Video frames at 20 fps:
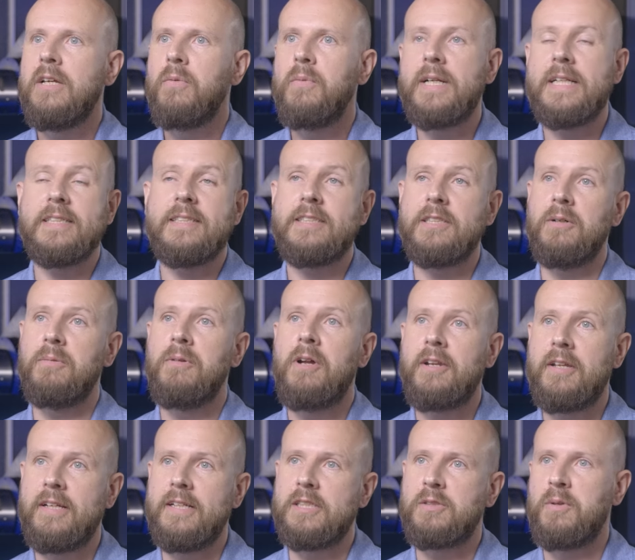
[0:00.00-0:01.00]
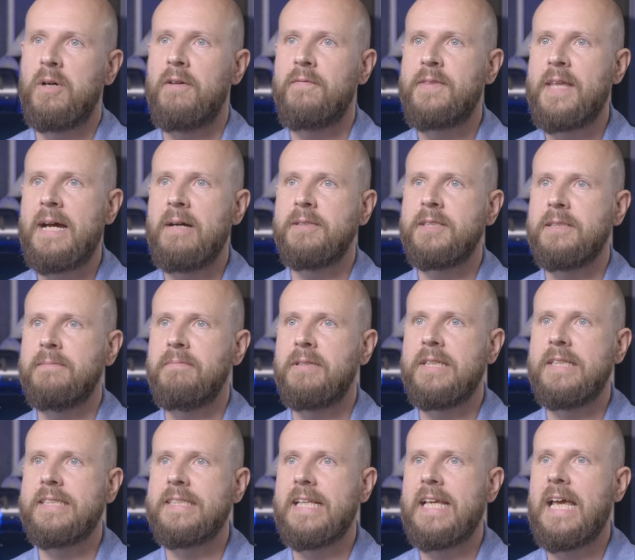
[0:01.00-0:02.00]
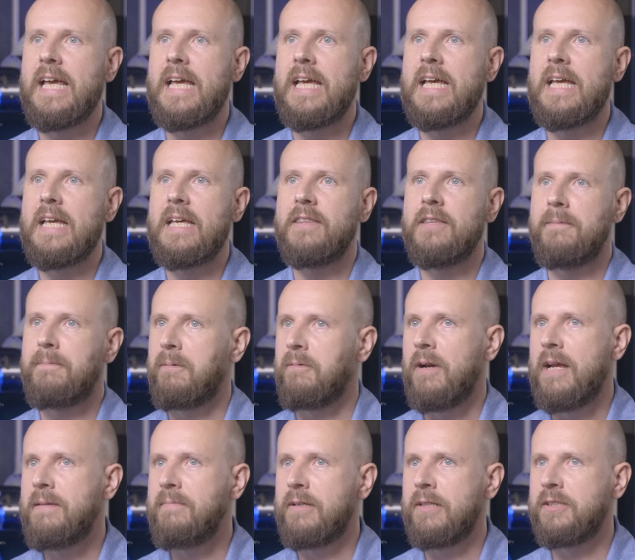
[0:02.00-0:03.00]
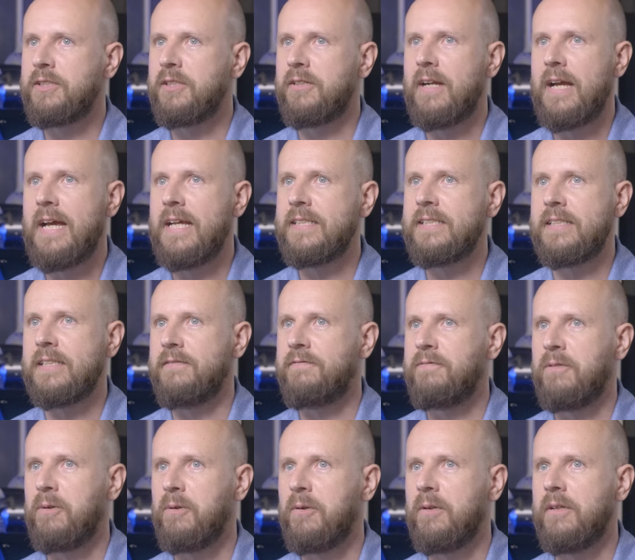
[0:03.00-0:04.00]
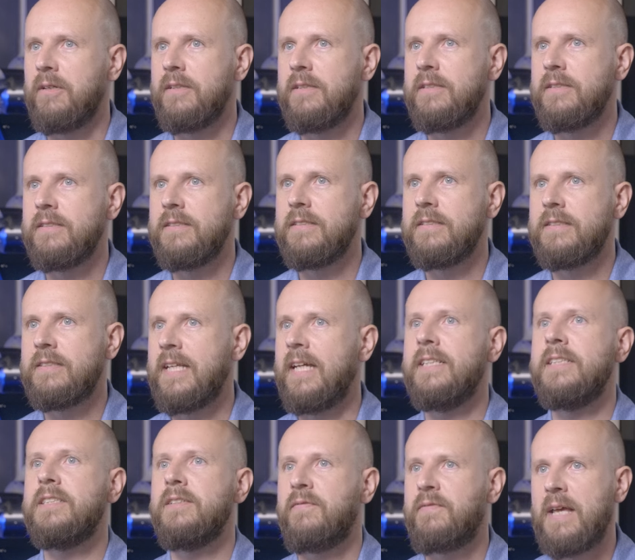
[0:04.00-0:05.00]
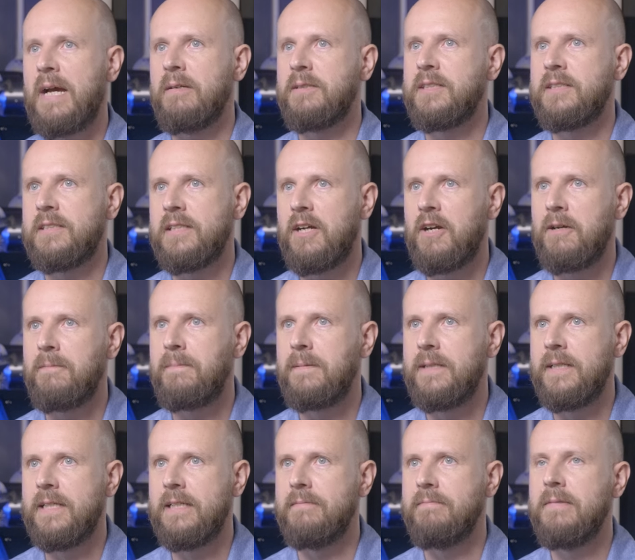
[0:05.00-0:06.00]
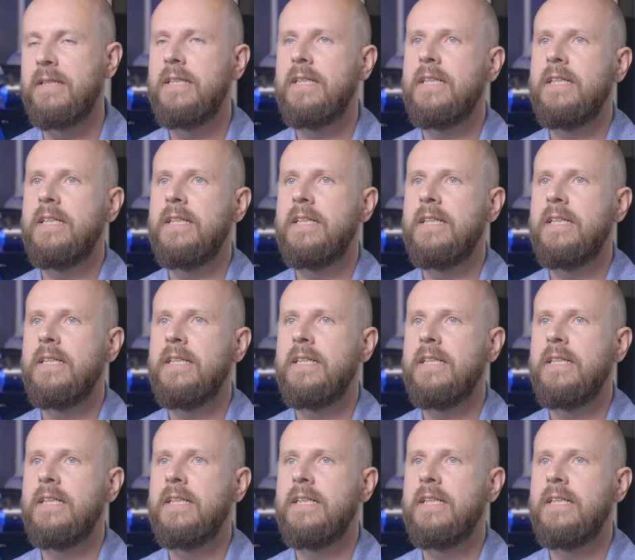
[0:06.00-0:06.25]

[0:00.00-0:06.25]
We can still run it at 12,000, but it's the parameters are asking for tens of thousands of RPM.